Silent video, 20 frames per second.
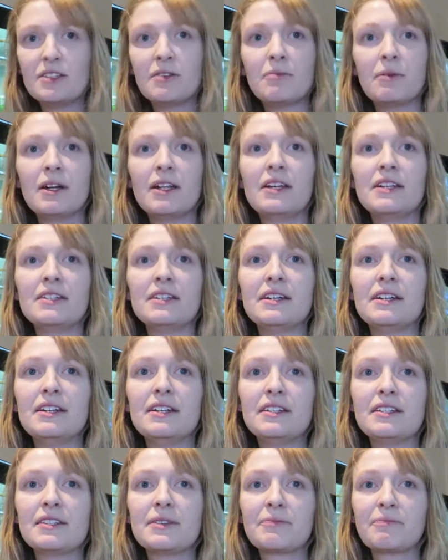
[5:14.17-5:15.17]

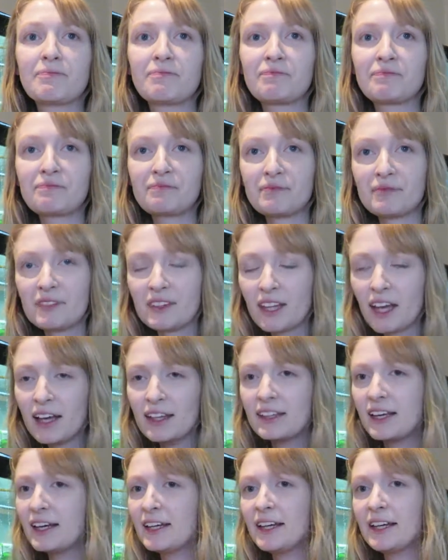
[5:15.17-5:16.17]
abilities,
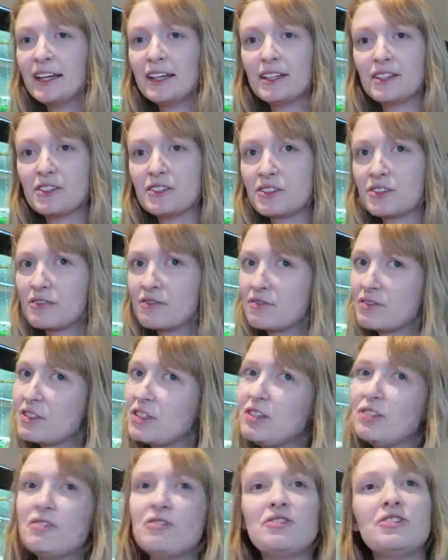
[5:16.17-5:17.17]
and they eat
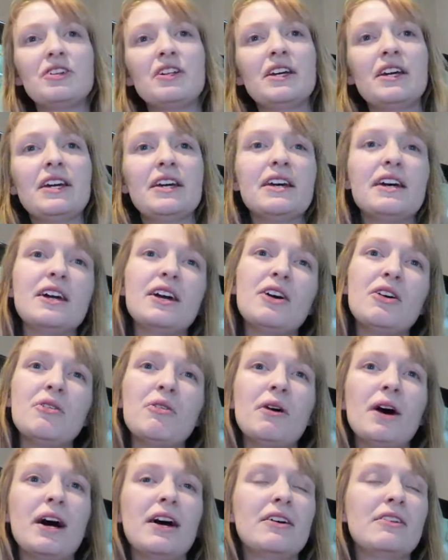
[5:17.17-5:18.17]
usually,
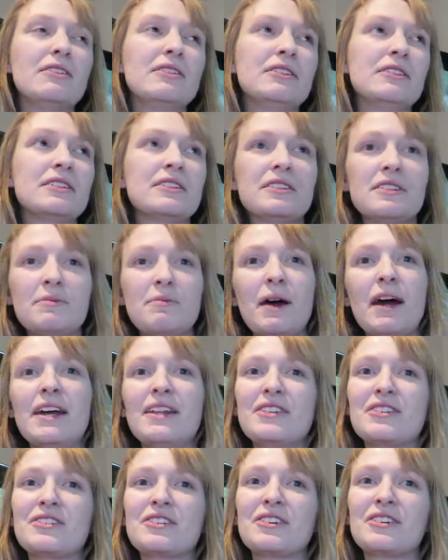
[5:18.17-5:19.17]
well,
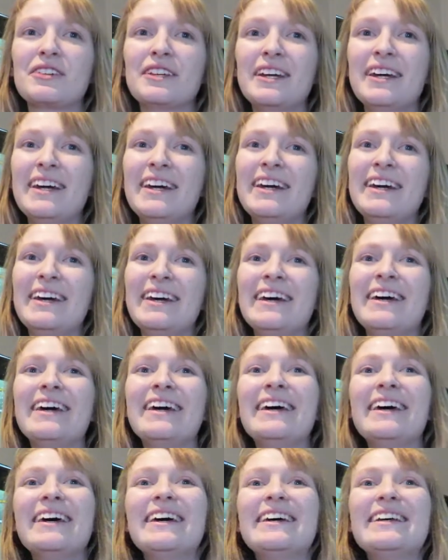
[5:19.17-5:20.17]
depends on
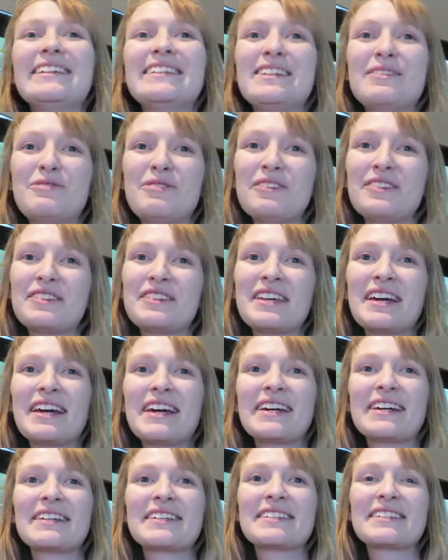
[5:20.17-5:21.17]
different
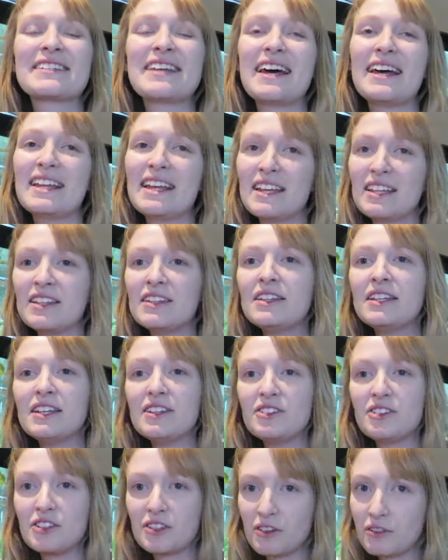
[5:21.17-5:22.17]
things, their
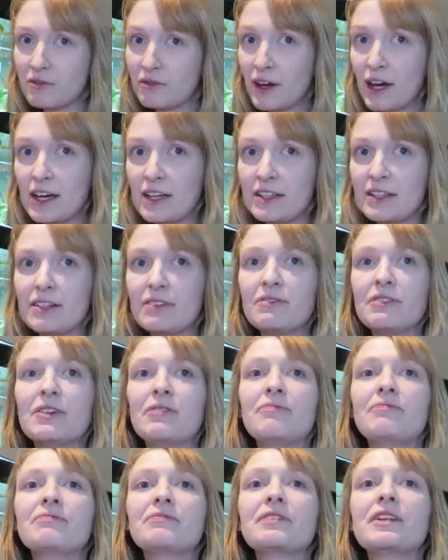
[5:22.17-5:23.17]
niches are very
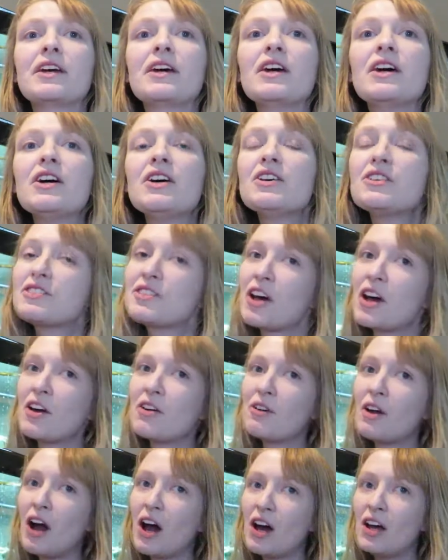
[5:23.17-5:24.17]
different.
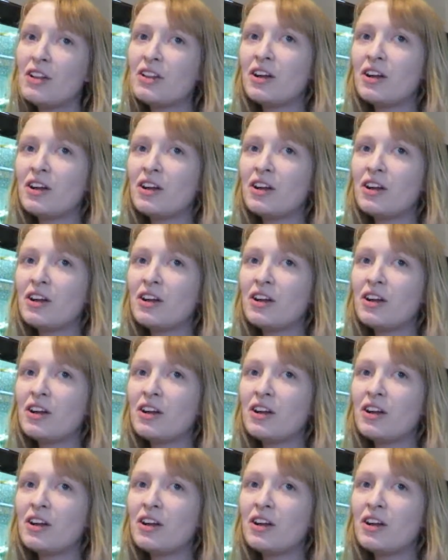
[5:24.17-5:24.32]
So